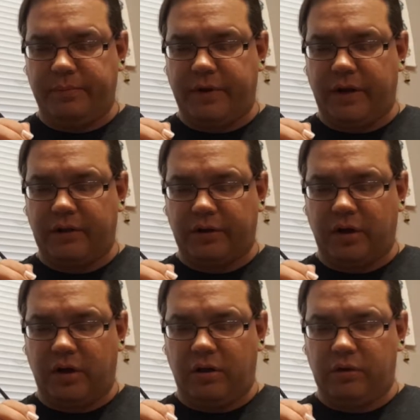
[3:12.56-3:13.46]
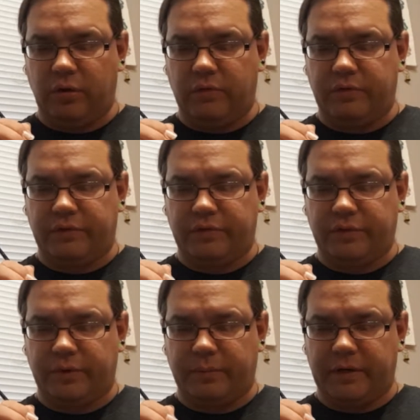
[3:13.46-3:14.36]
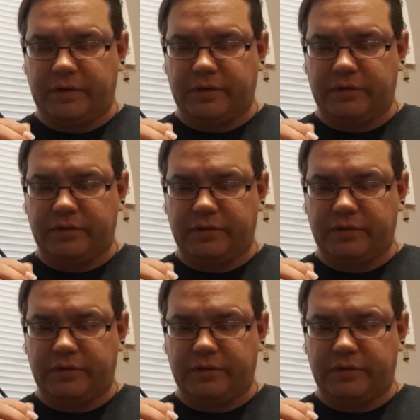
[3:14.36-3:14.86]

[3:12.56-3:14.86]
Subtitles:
color all over for their miniatures.